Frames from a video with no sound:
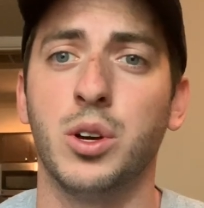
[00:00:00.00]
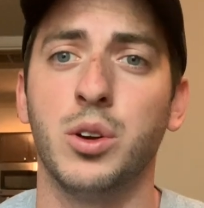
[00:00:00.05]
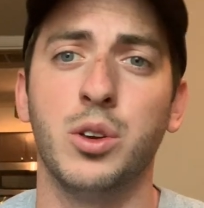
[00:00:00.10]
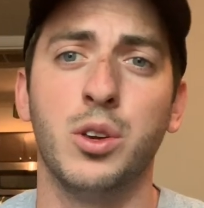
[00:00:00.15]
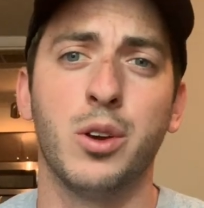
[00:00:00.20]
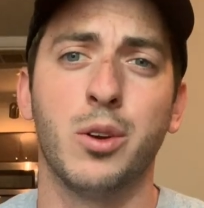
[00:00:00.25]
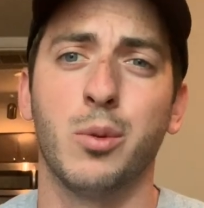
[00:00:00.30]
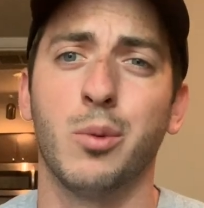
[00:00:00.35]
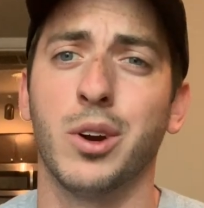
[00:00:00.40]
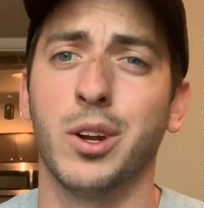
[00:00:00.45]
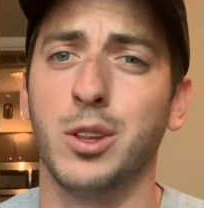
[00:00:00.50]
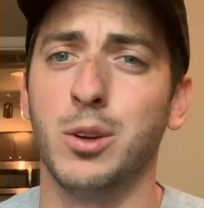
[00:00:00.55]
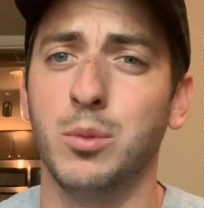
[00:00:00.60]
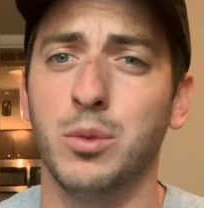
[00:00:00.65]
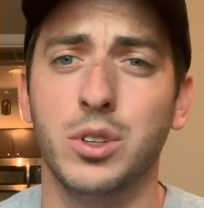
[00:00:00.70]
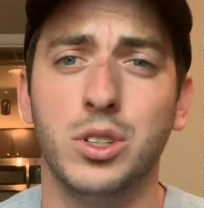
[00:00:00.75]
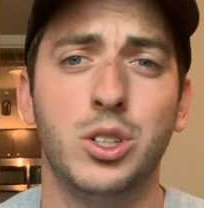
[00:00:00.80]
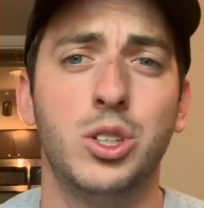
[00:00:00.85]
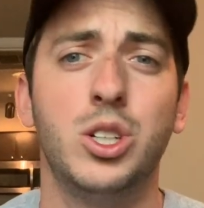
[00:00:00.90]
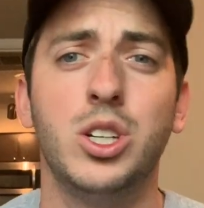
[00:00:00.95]
You can wear them
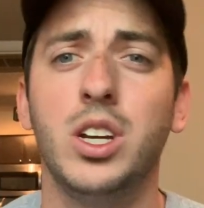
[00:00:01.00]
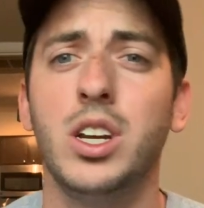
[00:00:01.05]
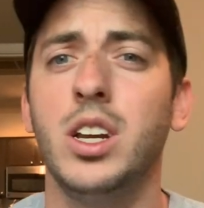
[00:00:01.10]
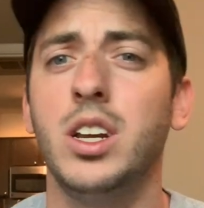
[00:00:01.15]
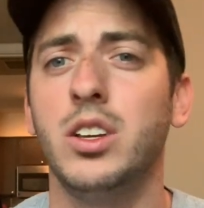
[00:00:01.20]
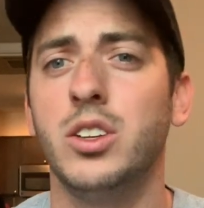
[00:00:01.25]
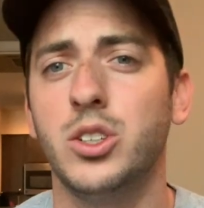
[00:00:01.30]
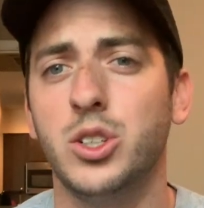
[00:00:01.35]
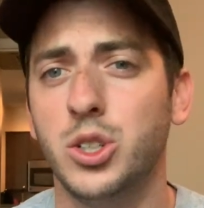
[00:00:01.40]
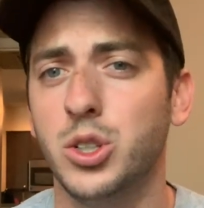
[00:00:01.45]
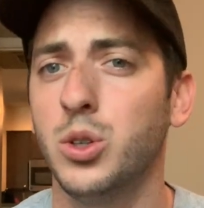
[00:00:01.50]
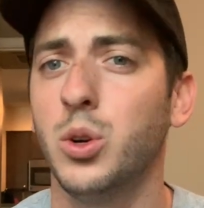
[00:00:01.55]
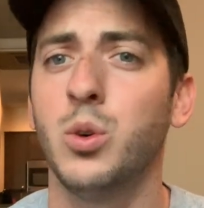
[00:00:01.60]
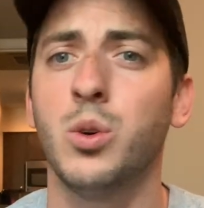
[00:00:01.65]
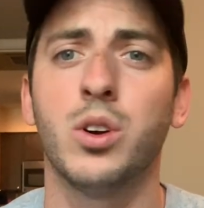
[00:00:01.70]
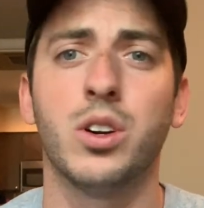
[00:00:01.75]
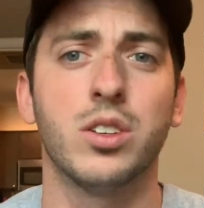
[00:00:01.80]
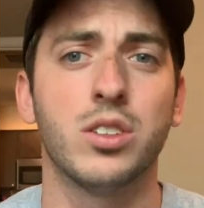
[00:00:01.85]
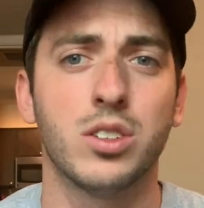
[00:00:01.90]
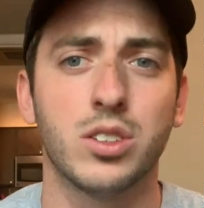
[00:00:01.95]
with jeans,
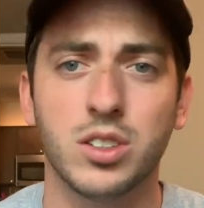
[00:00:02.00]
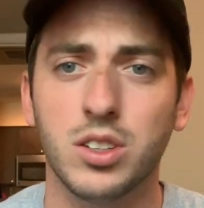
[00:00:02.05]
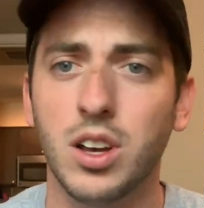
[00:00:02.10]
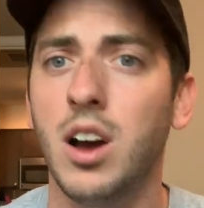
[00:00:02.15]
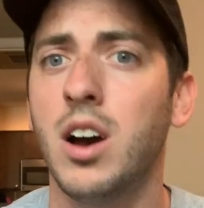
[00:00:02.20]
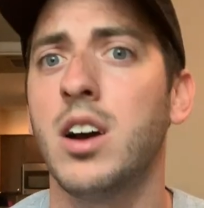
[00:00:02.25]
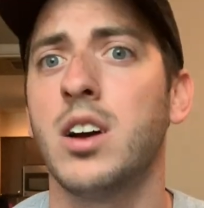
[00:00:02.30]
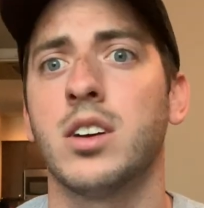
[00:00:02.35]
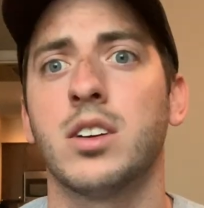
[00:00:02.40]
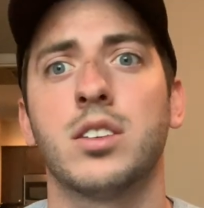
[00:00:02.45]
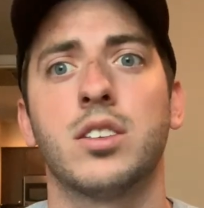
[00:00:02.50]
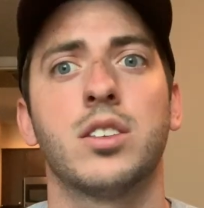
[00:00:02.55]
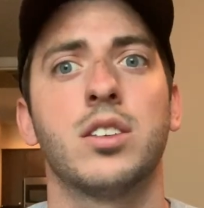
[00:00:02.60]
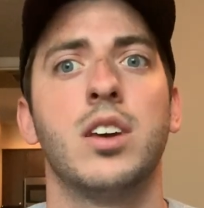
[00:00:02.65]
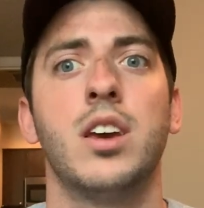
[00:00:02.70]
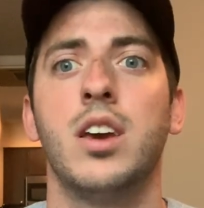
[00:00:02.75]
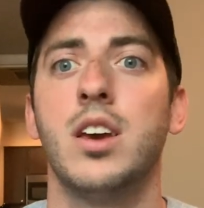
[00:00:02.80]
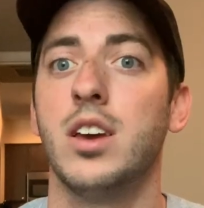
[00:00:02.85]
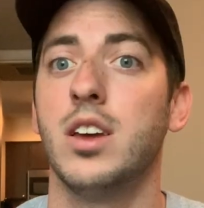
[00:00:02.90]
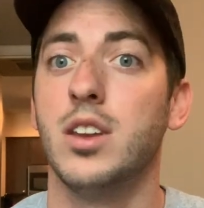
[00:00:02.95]
shorts, socks,
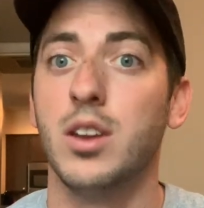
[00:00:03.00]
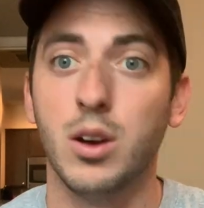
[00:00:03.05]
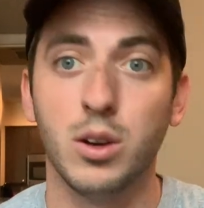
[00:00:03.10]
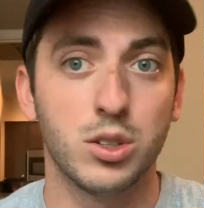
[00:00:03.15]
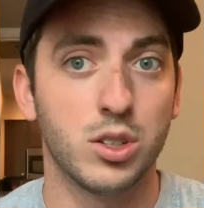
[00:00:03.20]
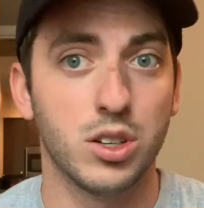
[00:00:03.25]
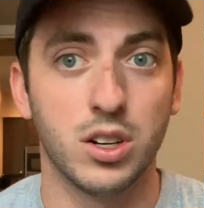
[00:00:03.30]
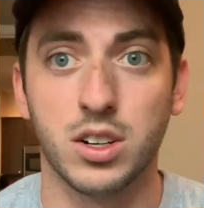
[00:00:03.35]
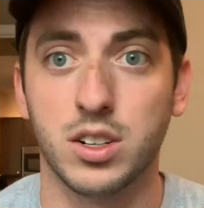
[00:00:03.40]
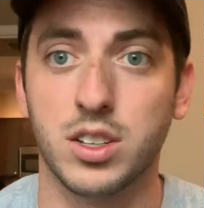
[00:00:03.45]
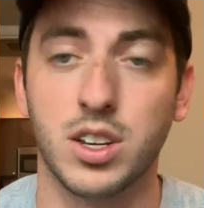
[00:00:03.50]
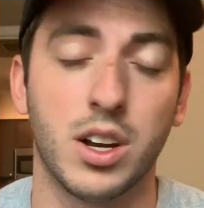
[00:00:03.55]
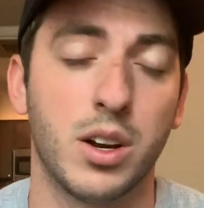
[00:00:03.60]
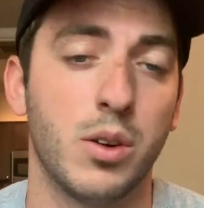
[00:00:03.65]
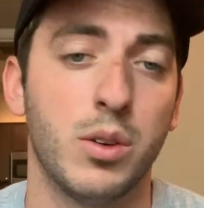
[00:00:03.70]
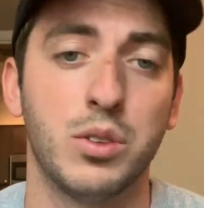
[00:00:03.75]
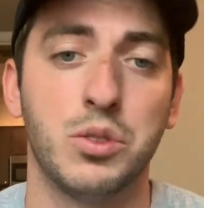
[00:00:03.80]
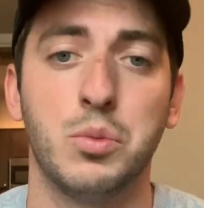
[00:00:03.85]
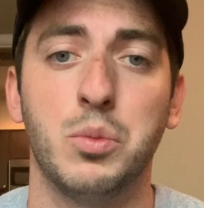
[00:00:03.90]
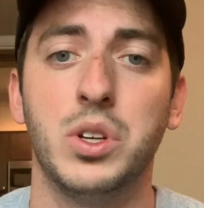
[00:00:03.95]
no socks like I
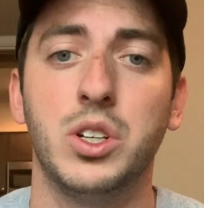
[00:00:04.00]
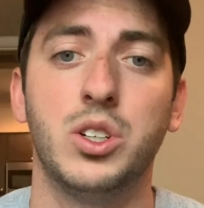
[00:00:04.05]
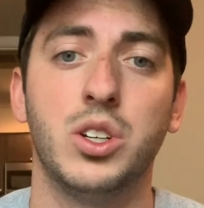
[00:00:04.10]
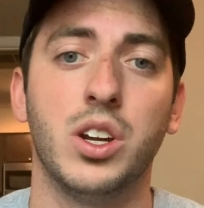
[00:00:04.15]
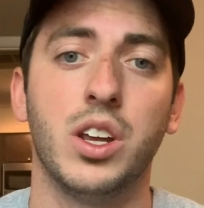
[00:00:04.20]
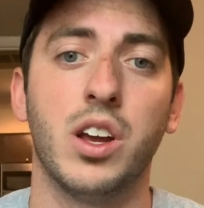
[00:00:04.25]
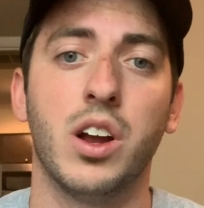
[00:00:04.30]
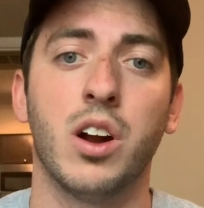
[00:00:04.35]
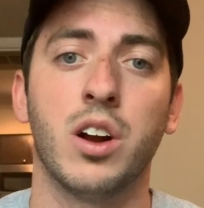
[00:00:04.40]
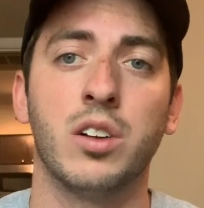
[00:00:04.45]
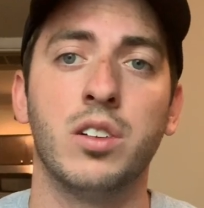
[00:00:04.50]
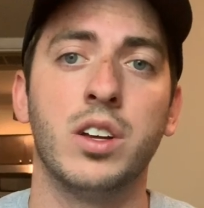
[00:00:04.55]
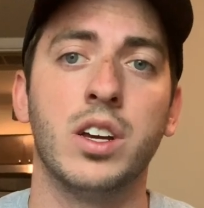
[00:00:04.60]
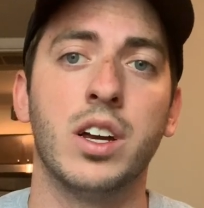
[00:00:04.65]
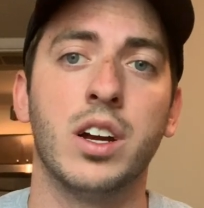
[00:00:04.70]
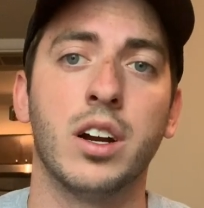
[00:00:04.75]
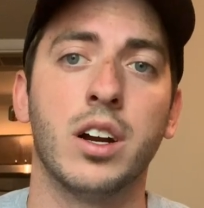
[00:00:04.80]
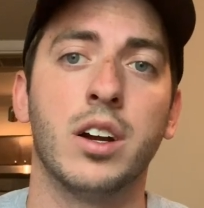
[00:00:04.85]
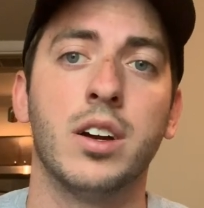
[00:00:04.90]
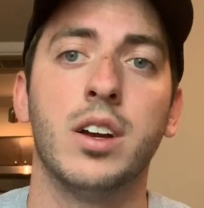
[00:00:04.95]
was mentioning
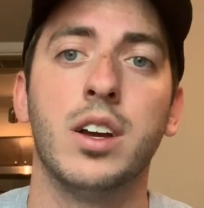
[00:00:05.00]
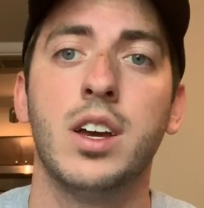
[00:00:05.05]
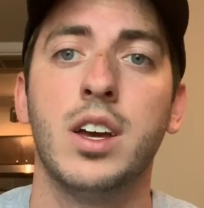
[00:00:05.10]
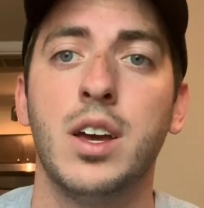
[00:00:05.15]
earlier.